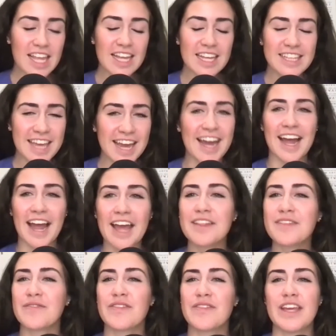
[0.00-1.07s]
yeah, I
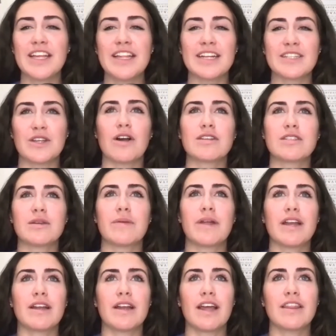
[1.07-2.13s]
think that's awesome.
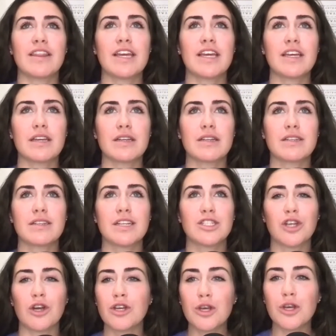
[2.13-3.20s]
And I think
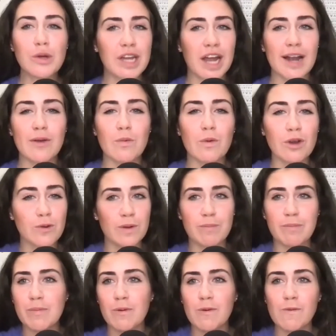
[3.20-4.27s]
so you kind of work with
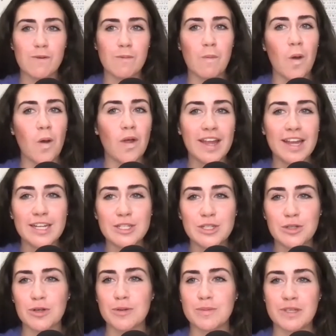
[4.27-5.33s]
people from all age
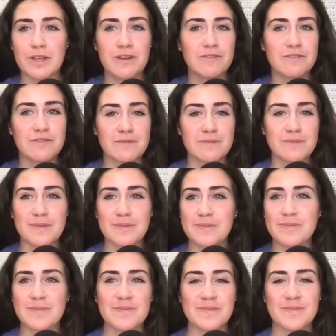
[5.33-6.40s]
groups of
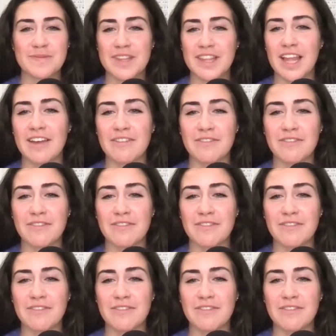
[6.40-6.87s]
life.